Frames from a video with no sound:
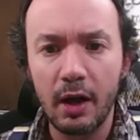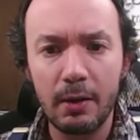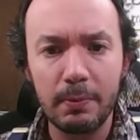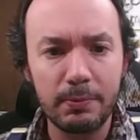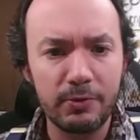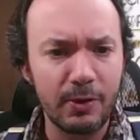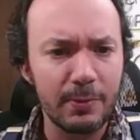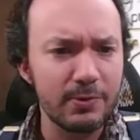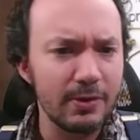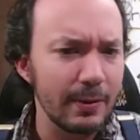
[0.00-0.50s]

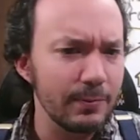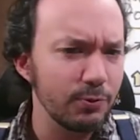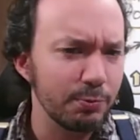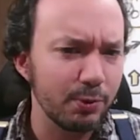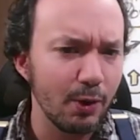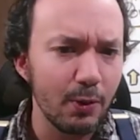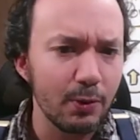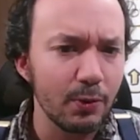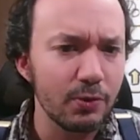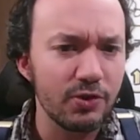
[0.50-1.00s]
Sometimes
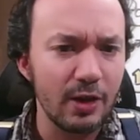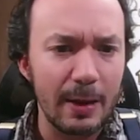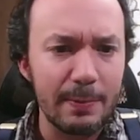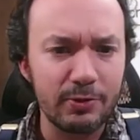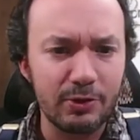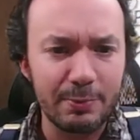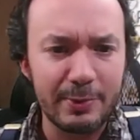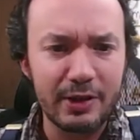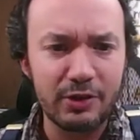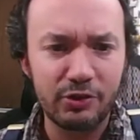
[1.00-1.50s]
prototypes
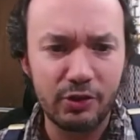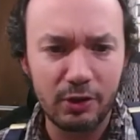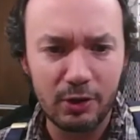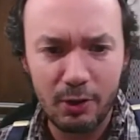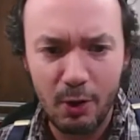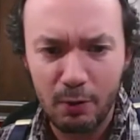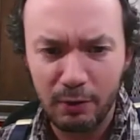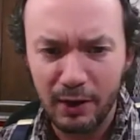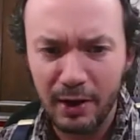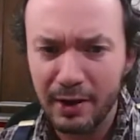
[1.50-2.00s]
can be considered
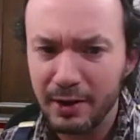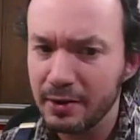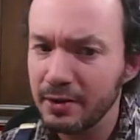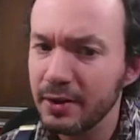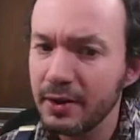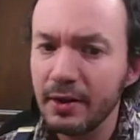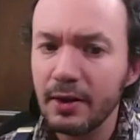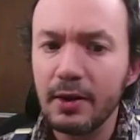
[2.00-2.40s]
overhead.